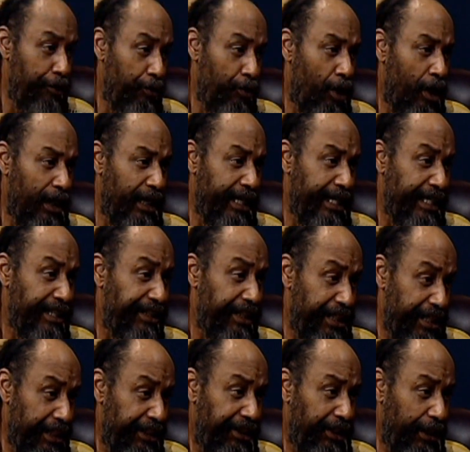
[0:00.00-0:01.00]
New Orleans
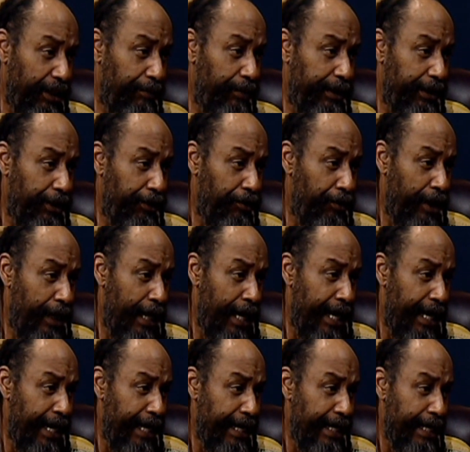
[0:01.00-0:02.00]
initially with the
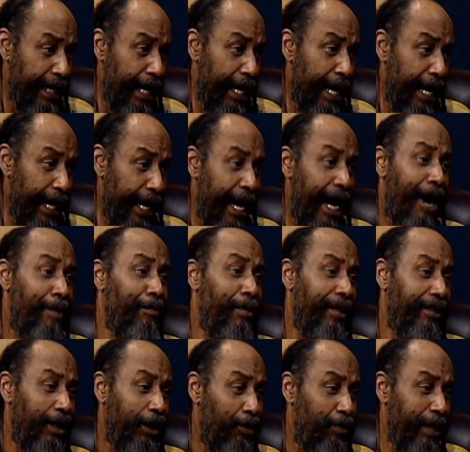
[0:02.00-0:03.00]
UNIA. And our
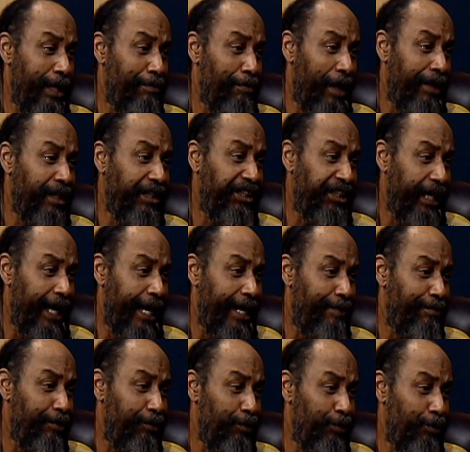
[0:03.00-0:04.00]
mother, Queen Mother
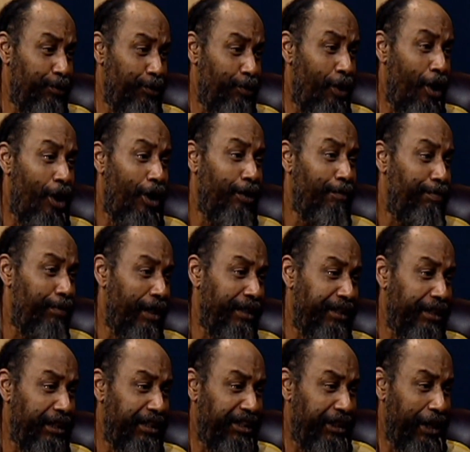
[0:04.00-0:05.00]
James, who knew all the
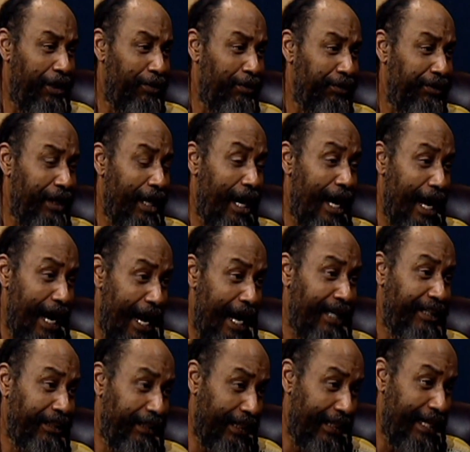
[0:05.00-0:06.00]
President Generals,
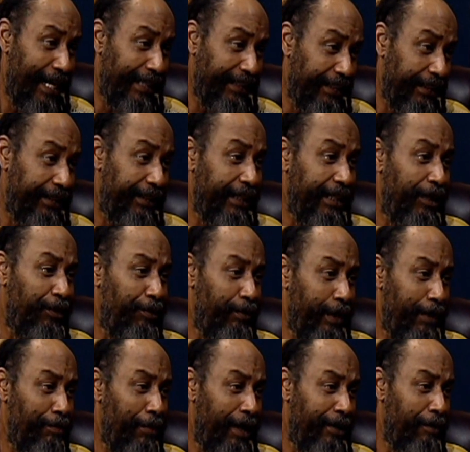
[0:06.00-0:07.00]
actually got to see
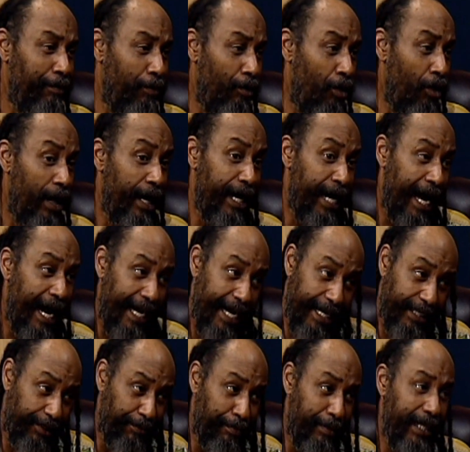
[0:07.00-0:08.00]
Queen Mother Moore. And I
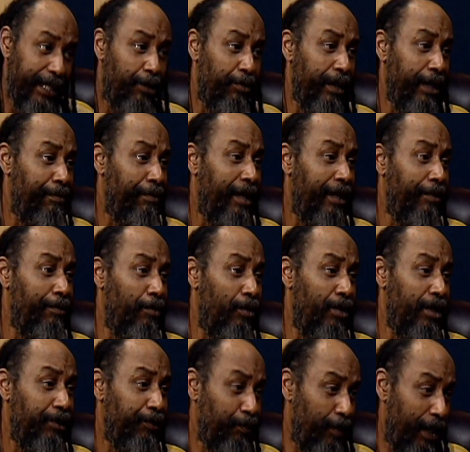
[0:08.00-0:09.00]
got to meet Queen Mother
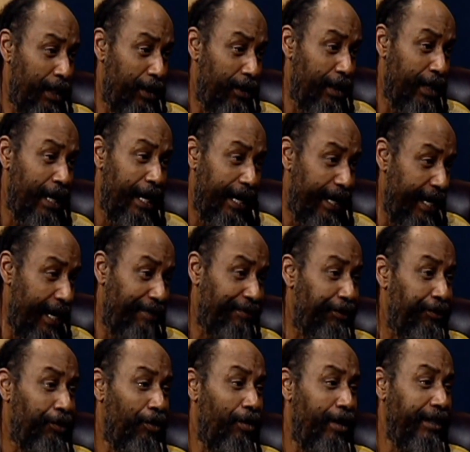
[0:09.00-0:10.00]
Moore as well and have
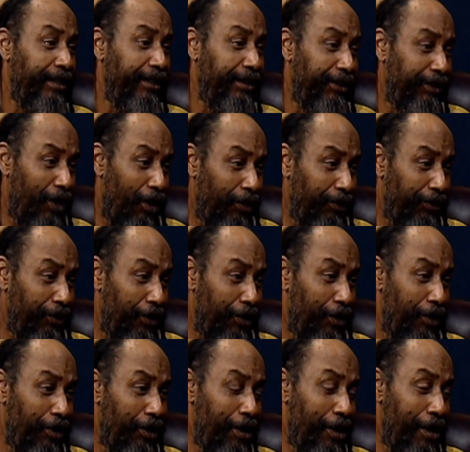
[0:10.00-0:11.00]
stories and talk to her